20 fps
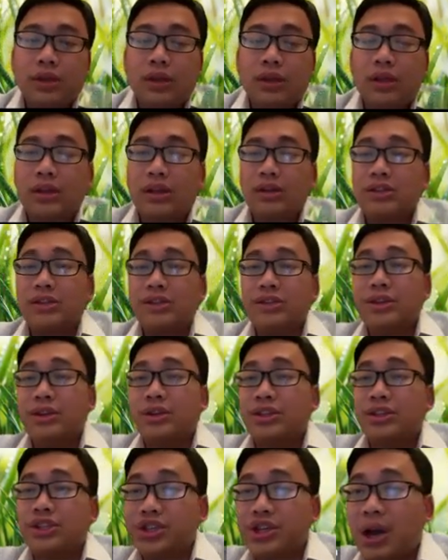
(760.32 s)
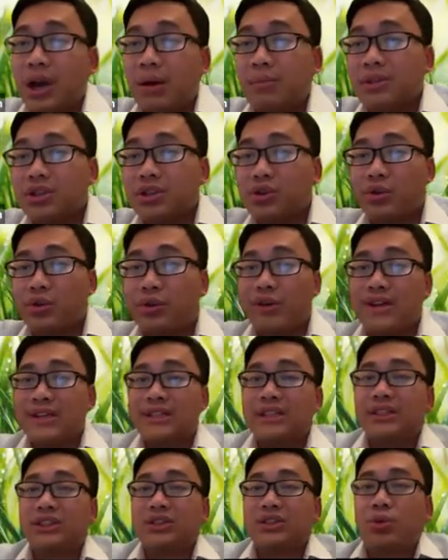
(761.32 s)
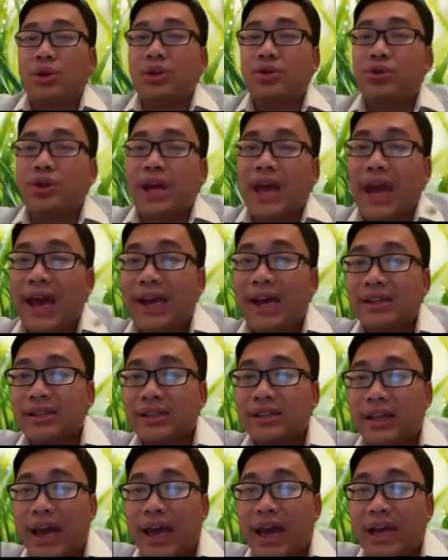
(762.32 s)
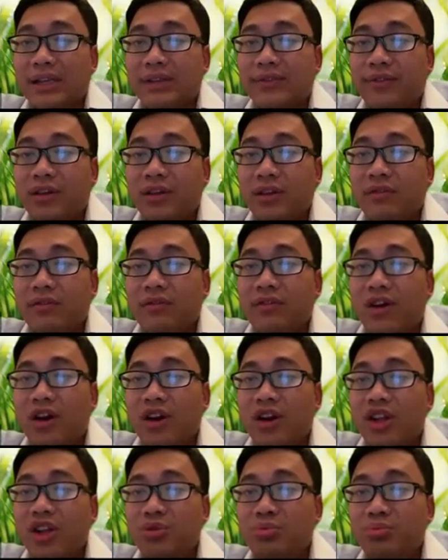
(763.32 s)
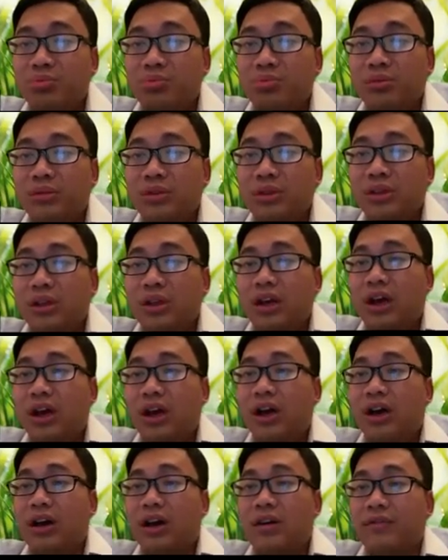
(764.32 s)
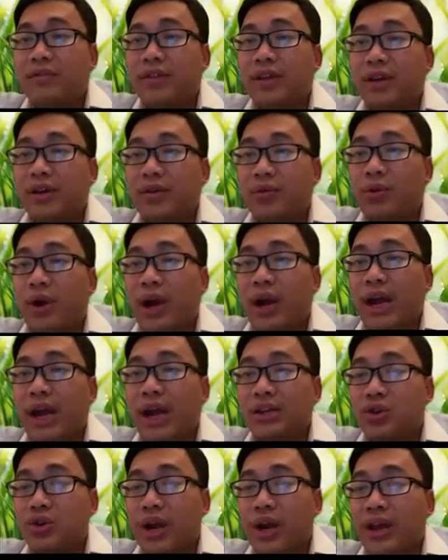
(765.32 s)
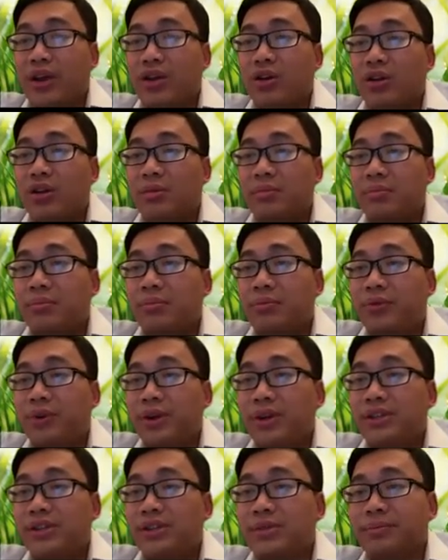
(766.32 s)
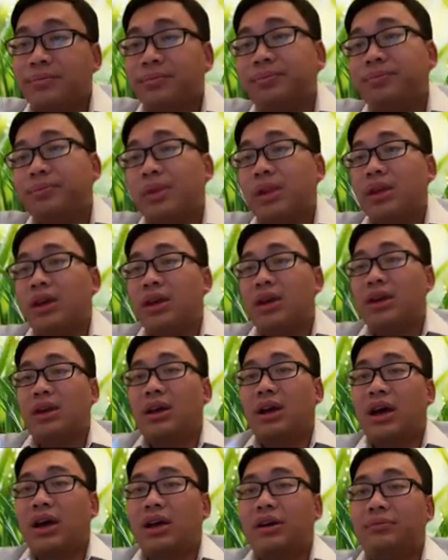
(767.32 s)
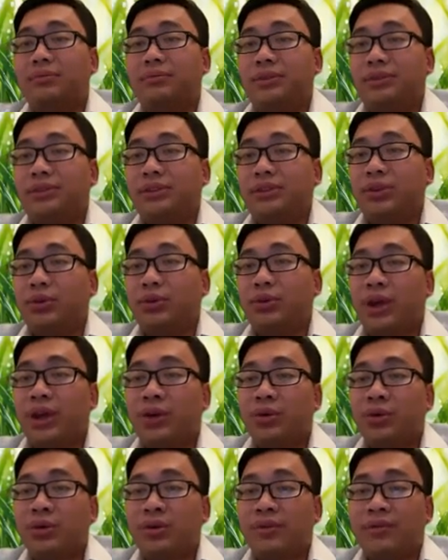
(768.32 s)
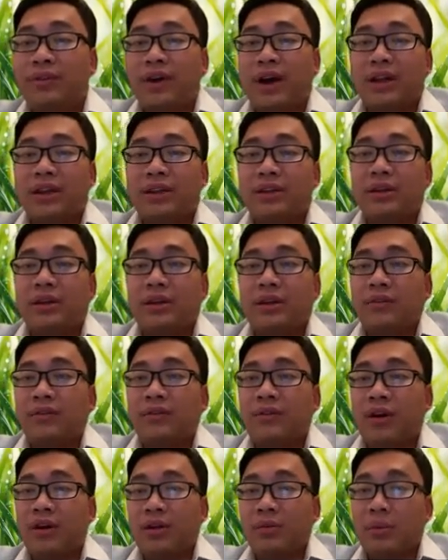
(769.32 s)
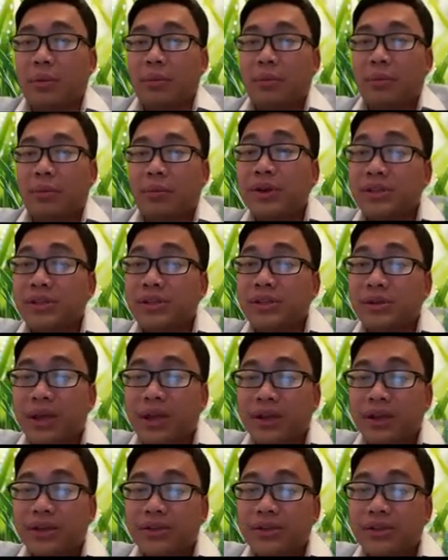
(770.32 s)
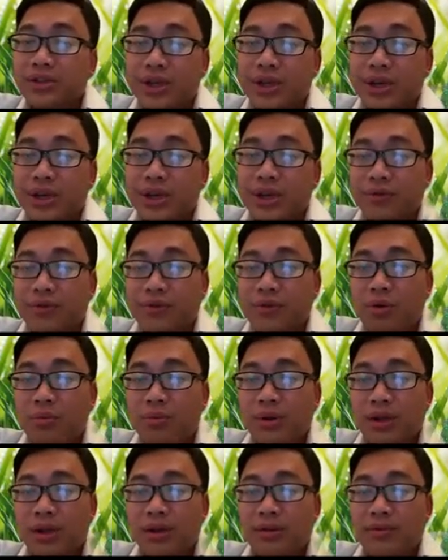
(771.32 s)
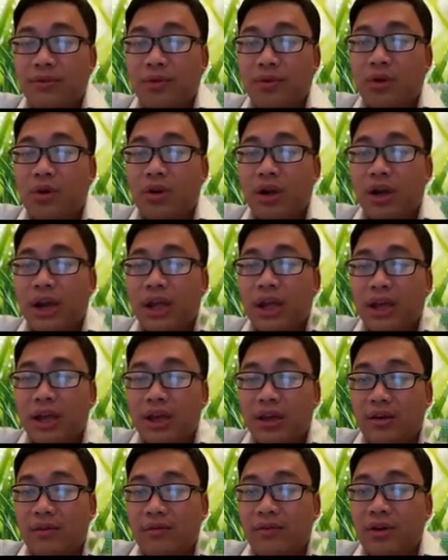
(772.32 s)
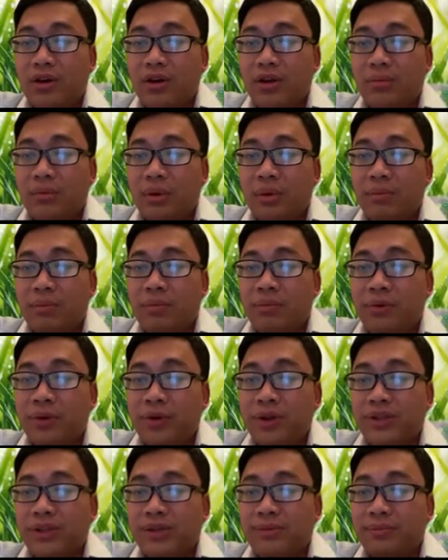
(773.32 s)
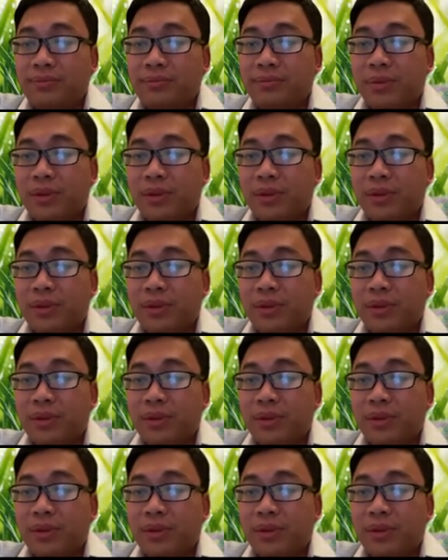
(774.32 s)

This is a geometry question. So what do they ask? They ask for the volume of the right triangular prism. So in order to find the volume of prism, here's the general formula for volume of prism.